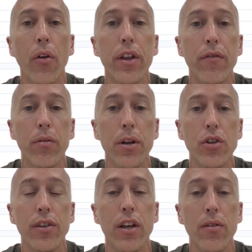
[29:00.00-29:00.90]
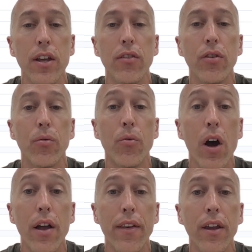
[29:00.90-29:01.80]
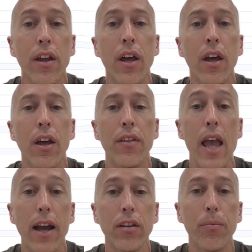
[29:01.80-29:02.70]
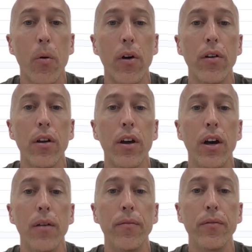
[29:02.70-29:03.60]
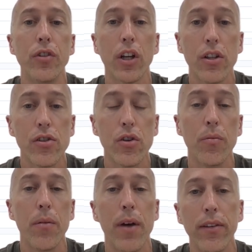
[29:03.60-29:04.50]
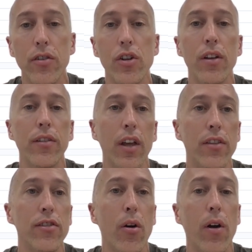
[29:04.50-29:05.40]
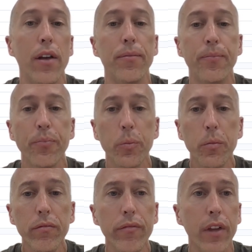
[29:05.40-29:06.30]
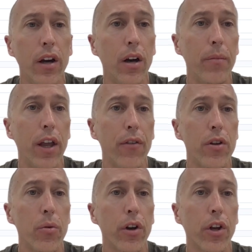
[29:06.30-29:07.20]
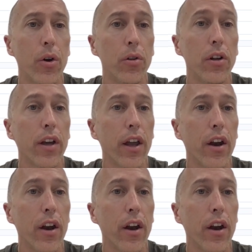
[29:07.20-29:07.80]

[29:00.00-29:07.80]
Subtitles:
information that you need to run the export to consume the messages and so on. And if you were to go look at